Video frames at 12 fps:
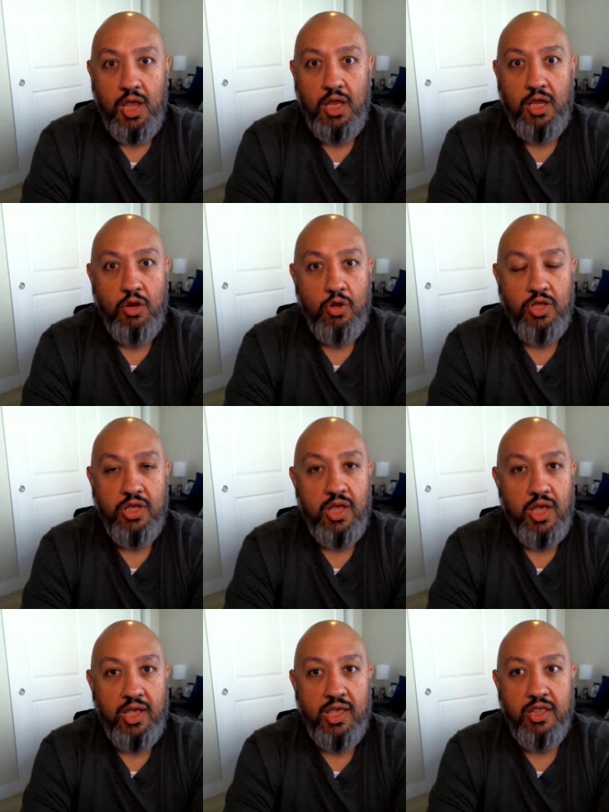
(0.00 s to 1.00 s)

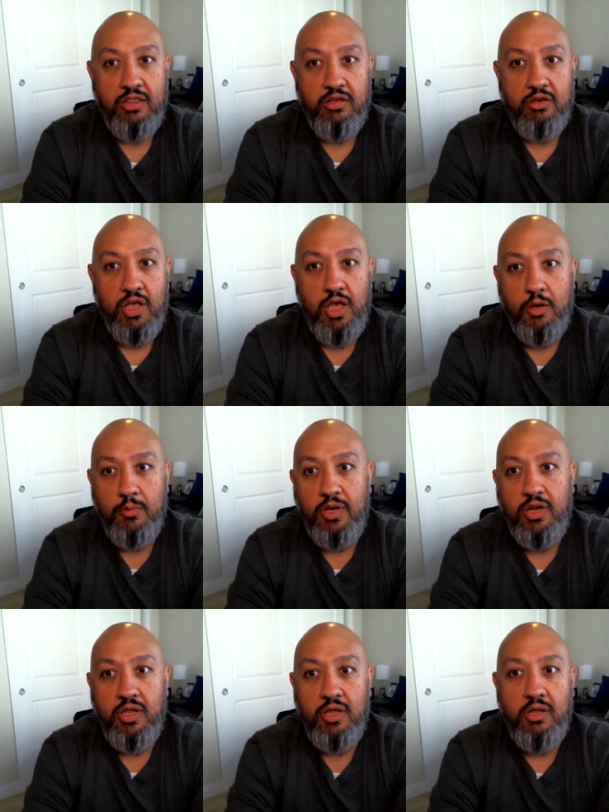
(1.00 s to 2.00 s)
I can't tell you how
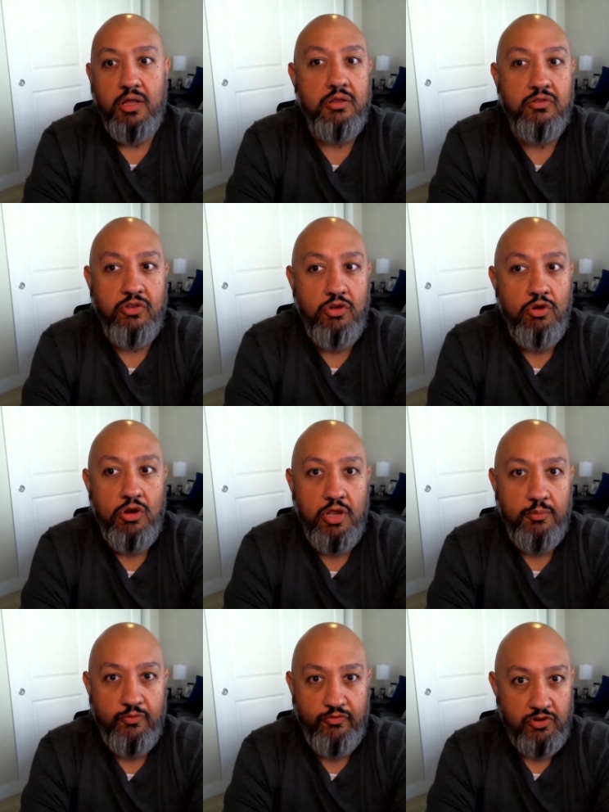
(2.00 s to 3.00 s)
many
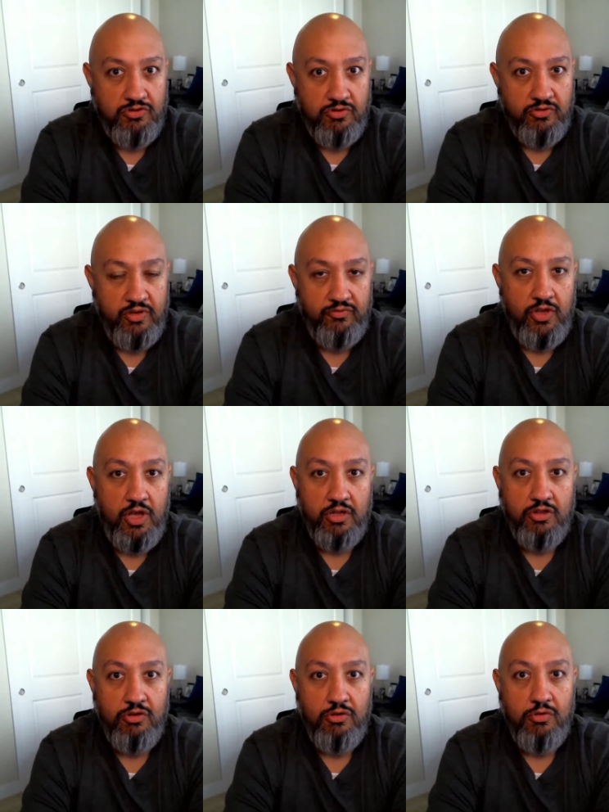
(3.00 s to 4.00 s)
security professionals I've
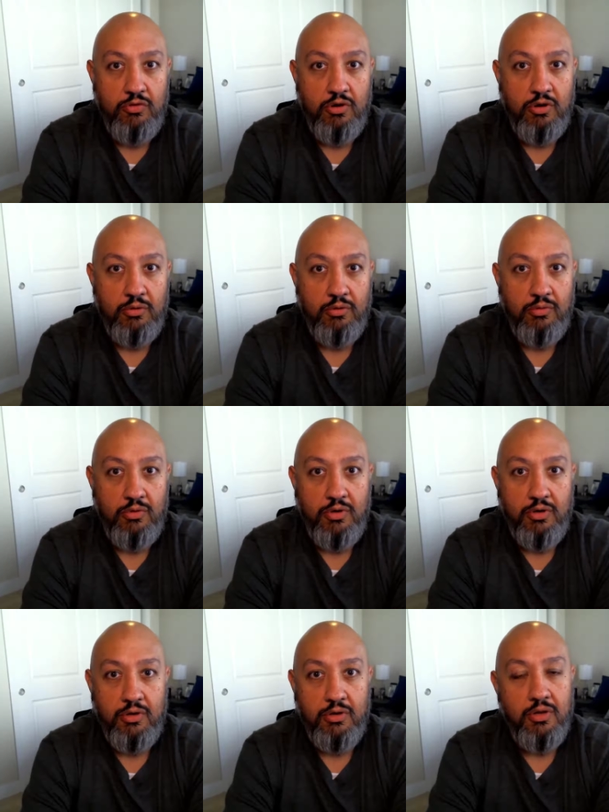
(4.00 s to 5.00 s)
talked to
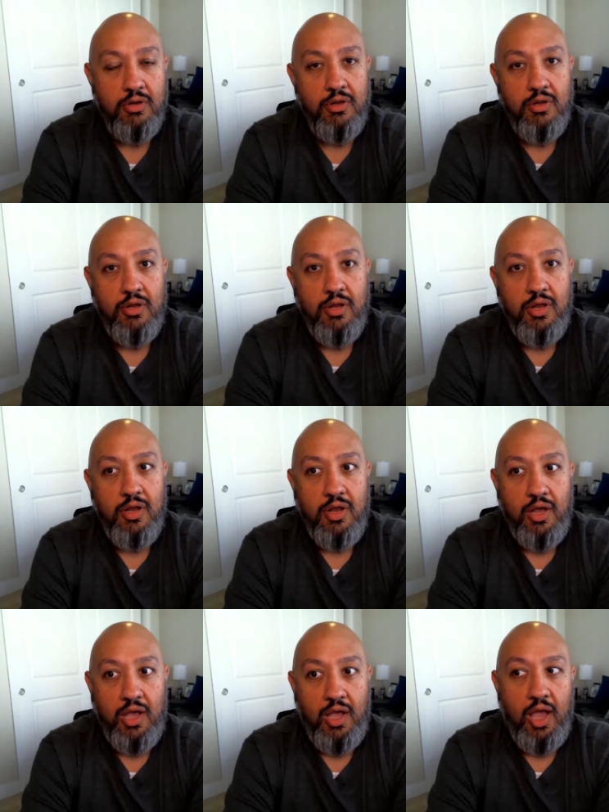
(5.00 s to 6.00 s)
where
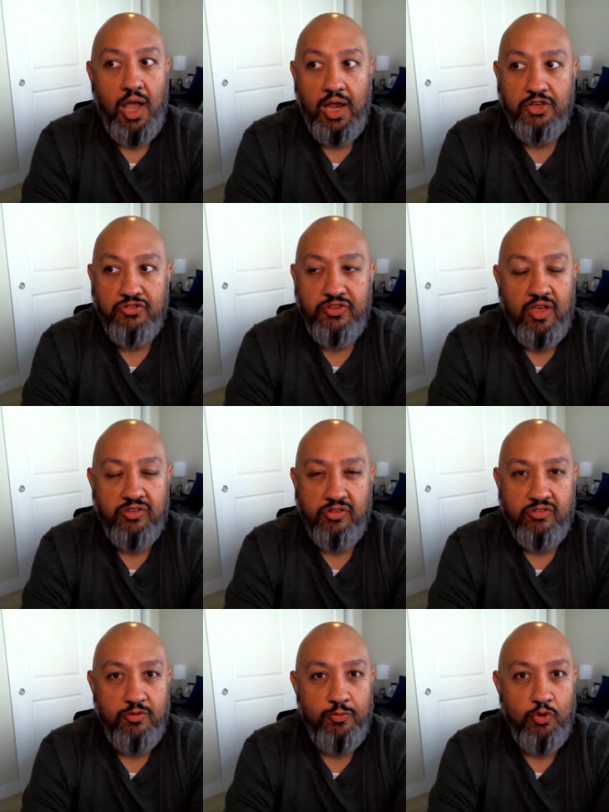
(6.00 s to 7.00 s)
I just ask
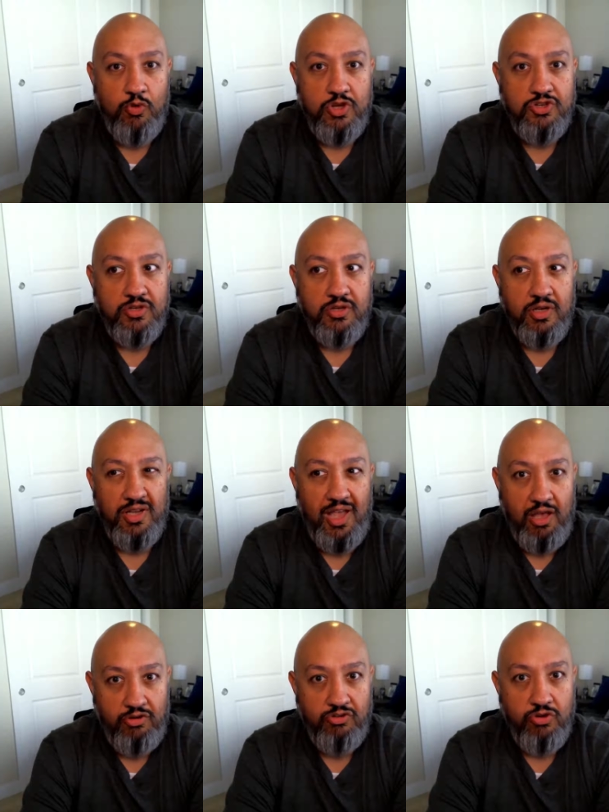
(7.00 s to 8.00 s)
a simple question like,
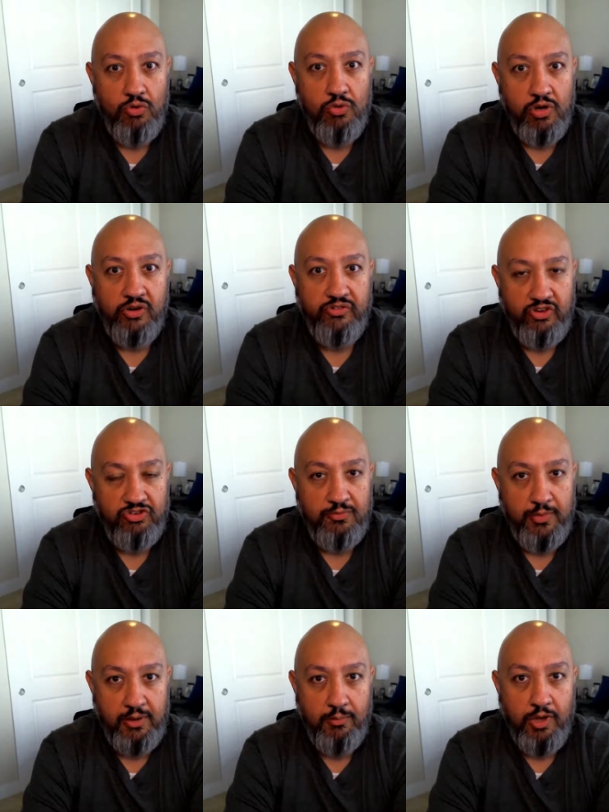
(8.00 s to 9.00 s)
how does your
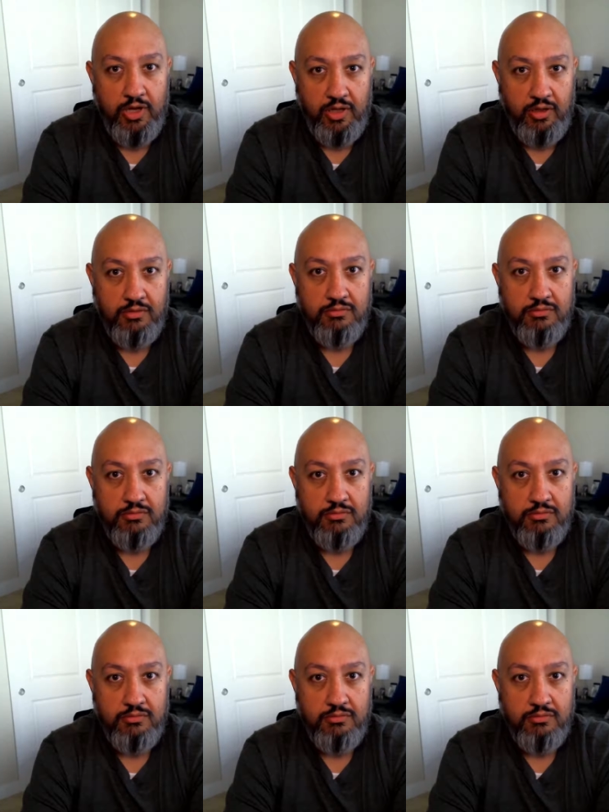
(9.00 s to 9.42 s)
organization make money?